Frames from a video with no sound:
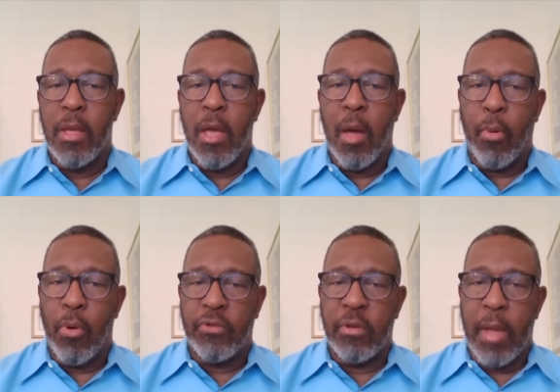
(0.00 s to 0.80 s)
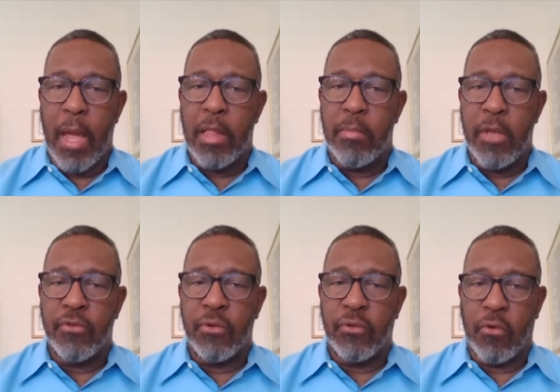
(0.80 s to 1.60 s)
abortion ballot
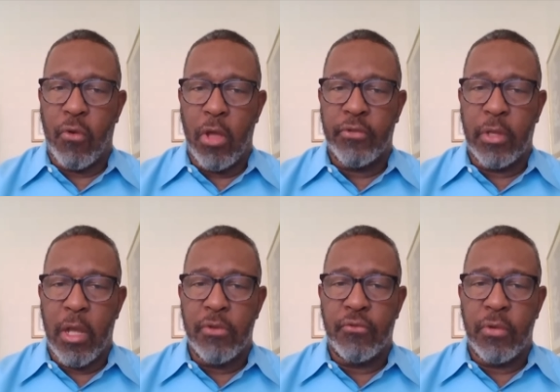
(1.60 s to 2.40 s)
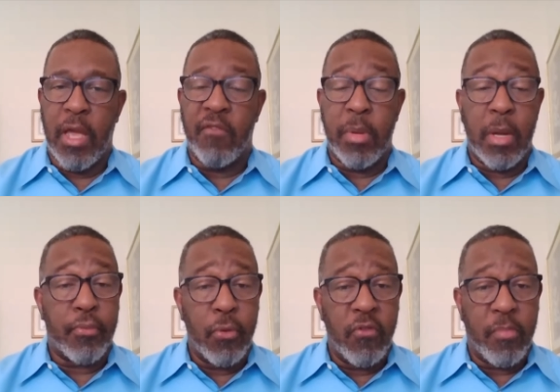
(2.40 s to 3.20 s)
measures across the country have been
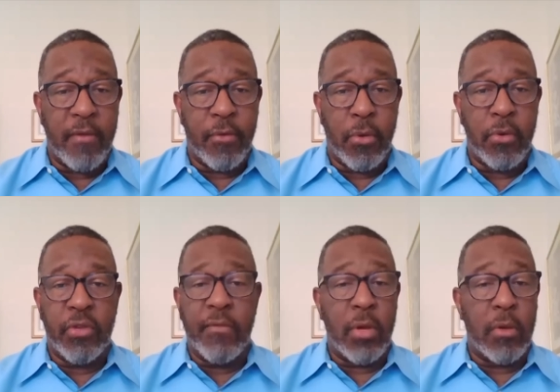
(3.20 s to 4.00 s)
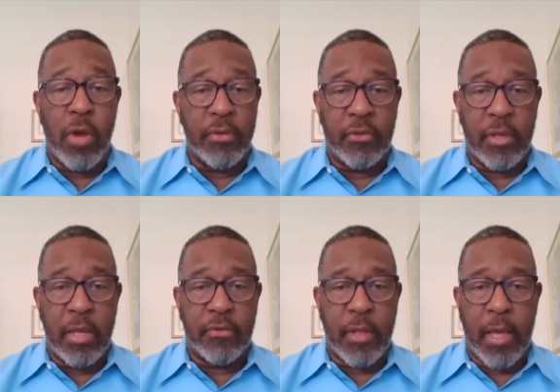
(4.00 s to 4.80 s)
approved by voters, even in red
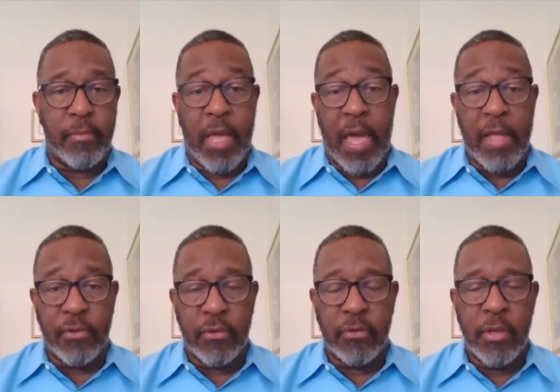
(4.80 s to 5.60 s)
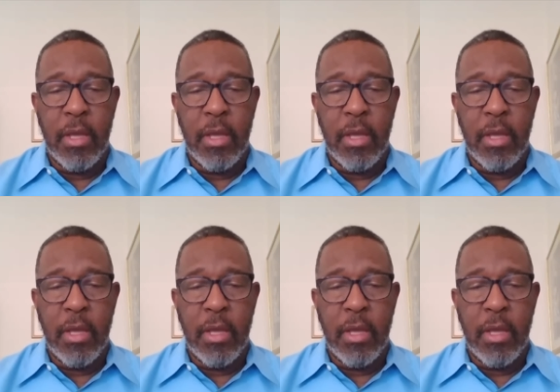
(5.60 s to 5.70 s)
states like Kansas.